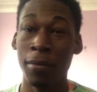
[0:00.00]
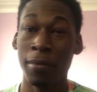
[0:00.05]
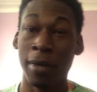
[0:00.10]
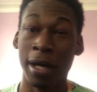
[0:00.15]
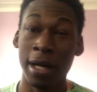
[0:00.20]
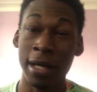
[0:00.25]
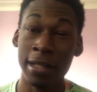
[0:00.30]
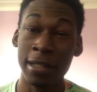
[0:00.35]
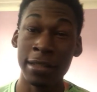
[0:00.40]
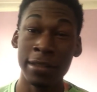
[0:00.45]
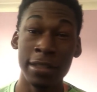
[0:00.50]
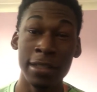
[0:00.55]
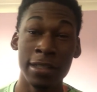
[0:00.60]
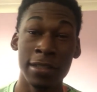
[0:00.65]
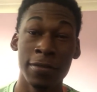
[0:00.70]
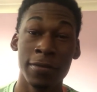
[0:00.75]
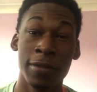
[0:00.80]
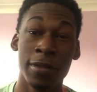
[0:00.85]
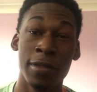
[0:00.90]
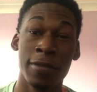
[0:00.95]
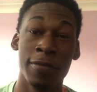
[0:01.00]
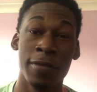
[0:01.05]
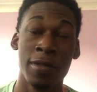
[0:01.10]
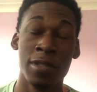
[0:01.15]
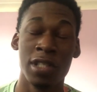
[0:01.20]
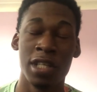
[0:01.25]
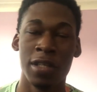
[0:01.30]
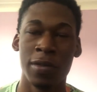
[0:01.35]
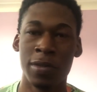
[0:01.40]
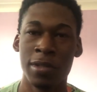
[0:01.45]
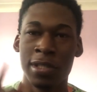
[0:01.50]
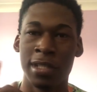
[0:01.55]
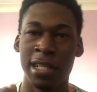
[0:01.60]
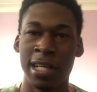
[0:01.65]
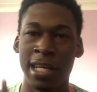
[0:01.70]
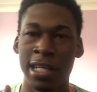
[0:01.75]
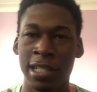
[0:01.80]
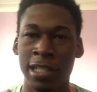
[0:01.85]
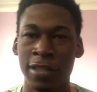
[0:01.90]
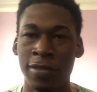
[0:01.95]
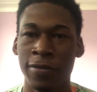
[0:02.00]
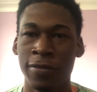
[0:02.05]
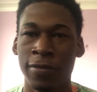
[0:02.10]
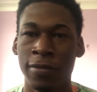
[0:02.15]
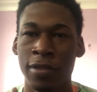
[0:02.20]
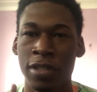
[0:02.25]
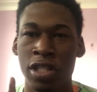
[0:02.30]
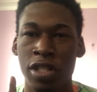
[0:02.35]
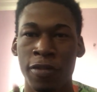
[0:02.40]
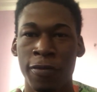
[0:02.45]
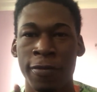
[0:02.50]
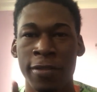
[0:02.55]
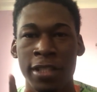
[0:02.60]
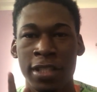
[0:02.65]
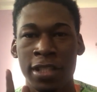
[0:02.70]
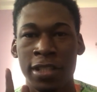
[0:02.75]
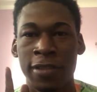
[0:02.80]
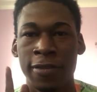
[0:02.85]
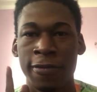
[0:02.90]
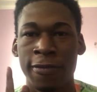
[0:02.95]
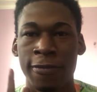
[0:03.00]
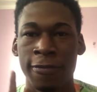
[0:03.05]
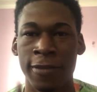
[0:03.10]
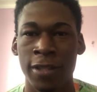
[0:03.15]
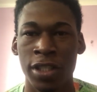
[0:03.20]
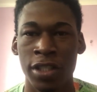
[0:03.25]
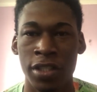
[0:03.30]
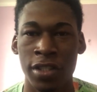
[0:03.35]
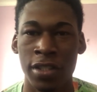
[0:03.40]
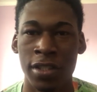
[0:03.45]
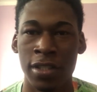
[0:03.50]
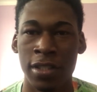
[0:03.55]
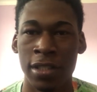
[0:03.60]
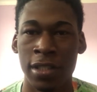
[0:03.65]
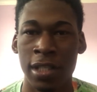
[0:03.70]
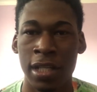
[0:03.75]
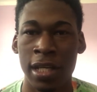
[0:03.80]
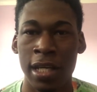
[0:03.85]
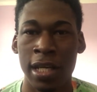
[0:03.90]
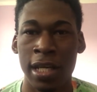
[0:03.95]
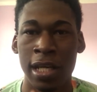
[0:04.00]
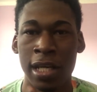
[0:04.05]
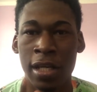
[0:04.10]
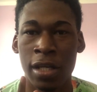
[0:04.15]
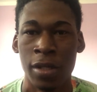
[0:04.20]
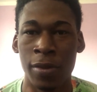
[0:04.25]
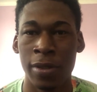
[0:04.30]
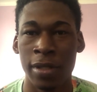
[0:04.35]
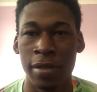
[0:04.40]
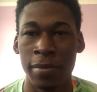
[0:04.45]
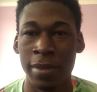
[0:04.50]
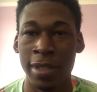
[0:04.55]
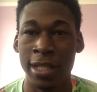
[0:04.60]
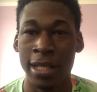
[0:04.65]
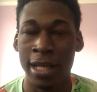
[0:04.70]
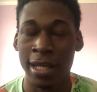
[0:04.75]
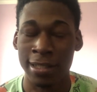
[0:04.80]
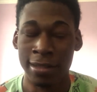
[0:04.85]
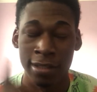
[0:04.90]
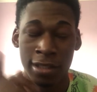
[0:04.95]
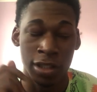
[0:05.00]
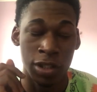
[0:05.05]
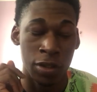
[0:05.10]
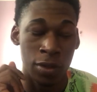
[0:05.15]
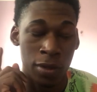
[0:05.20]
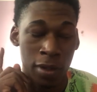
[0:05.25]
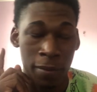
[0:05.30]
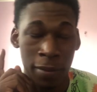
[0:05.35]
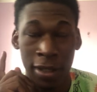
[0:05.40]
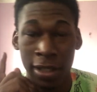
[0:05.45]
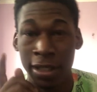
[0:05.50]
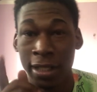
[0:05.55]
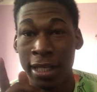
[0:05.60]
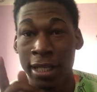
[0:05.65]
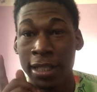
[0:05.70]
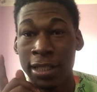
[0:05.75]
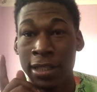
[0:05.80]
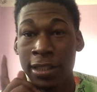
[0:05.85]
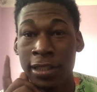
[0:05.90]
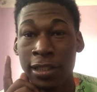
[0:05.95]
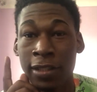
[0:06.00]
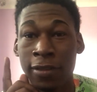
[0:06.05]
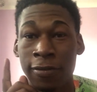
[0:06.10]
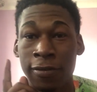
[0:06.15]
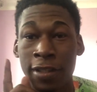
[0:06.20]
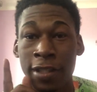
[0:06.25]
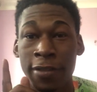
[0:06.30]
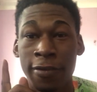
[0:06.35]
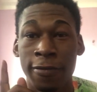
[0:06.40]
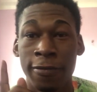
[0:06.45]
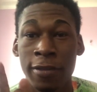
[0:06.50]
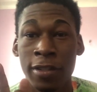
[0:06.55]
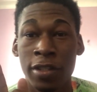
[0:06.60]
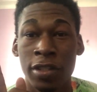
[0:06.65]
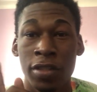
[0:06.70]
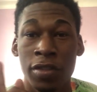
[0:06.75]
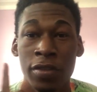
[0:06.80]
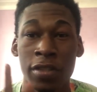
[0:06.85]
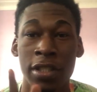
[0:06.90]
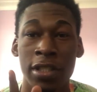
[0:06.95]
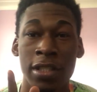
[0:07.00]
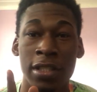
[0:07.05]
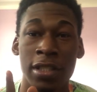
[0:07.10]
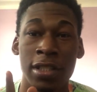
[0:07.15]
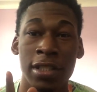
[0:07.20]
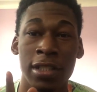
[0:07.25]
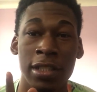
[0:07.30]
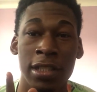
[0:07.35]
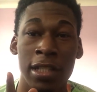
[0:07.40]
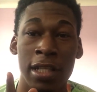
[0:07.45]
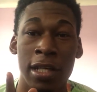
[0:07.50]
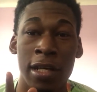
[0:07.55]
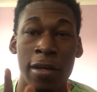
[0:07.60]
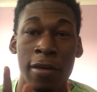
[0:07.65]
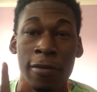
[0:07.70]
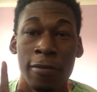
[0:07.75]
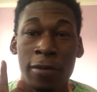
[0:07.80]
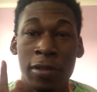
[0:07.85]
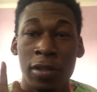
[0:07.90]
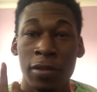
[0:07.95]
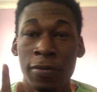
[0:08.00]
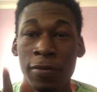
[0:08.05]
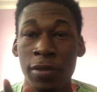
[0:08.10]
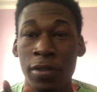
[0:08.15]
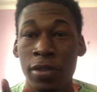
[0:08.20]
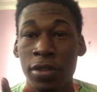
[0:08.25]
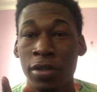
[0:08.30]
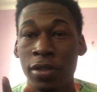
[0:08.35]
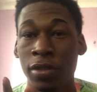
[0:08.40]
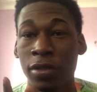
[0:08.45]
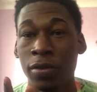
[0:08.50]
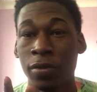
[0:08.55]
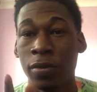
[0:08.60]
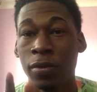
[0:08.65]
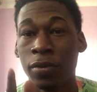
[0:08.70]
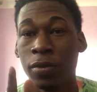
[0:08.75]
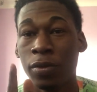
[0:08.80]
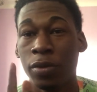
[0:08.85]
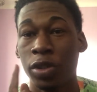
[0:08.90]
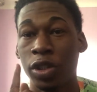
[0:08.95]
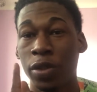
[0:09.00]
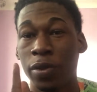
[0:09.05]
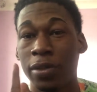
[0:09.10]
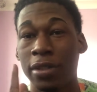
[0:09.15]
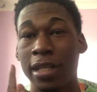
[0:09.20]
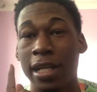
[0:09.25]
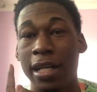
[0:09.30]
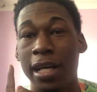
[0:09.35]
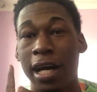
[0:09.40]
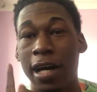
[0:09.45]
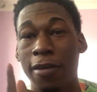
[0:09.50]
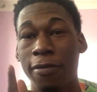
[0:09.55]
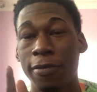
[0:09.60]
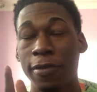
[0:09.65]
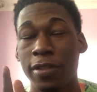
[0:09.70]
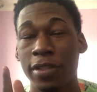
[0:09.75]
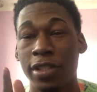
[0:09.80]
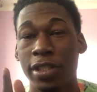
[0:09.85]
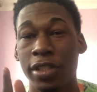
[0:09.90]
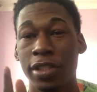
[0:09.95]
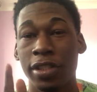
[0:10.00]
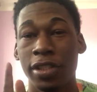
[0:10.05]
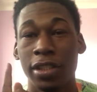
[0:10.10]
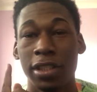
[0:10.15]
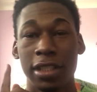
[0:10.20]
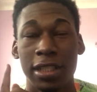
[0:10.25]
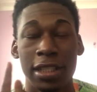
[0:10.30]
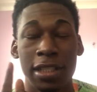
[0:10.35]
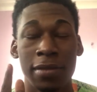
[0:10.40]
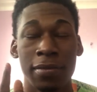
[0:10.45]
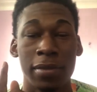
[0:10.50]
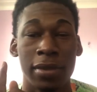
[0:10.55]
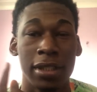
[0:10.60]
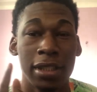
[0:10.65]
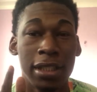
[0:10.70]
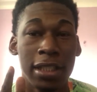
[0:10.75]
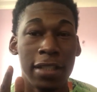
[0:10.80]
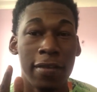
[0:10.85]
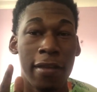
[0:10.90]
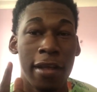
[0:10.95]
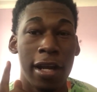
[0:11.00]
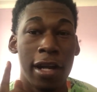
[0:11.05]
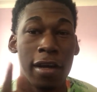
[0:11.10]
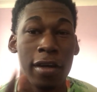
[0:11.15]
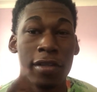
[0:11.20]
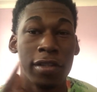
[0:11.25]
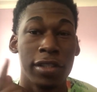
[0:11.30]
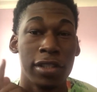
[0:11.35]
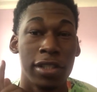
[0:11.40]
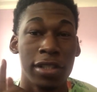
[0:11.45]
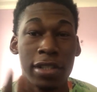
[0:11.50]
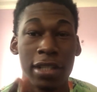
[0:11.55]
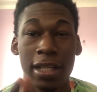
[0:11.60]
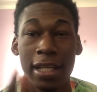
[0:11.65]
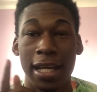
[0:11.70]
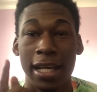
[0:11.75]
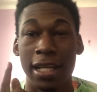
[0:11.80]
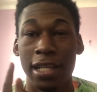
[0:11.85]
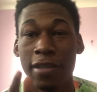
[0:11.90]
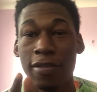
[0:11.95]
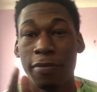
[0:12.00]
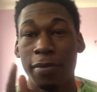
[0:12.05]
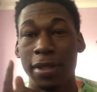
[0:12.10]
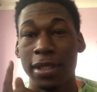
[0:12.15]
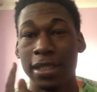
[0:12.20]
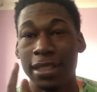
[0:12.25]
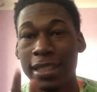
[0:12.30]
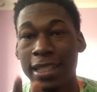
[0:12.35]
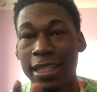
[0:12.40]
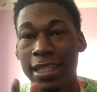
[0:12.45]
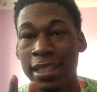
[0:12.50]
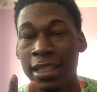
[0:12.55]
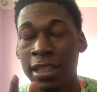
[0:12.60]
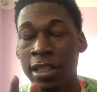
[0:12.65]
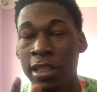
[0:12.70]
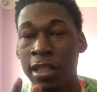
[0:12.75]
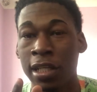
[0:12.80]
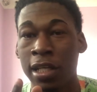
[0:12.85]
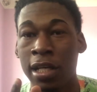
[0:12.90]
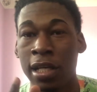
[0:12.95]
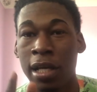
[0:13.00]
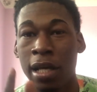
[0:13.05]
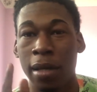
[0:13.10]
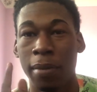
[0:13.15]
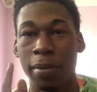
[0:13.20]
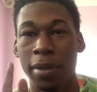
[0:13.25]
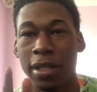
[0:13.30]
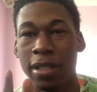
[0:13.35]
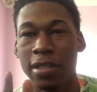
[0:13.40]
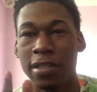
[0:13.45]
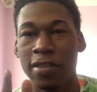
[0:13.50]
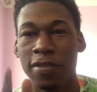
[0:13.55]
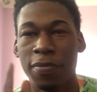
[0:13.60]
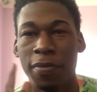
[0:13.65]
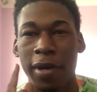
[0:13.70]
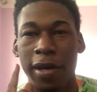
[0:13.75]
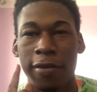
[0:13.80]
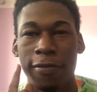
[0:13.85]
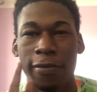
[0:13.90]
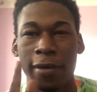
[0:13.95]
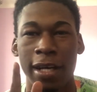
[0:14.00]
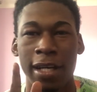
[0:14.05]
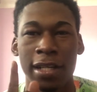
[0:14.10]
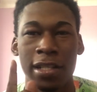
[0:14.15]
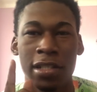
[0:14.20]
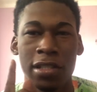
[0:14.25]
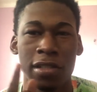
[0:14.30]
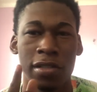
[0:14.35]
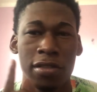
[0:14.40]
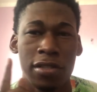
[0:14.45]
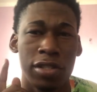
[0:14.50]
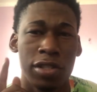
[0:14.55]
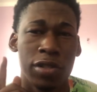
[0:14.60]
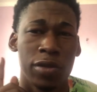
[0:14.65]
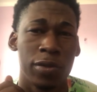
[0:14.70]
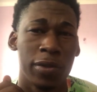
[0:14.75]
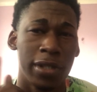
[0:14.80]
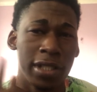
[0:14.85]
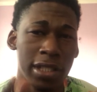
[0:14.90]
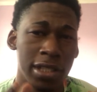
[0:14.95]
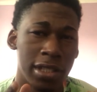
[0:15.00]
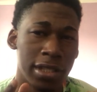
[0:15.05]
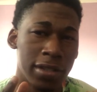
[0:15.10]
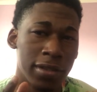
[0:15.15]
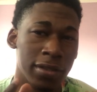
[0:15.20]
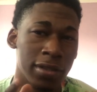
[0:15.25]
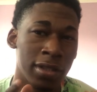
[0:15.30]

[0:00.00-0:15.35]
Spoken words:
My other reason for refusal was lack of sufficient funds, you know what I mean? And so I'm gonna get into the very first reason for refusal, which was that the officer didn't believe that I'd return at the end of my stay because of my financial situation,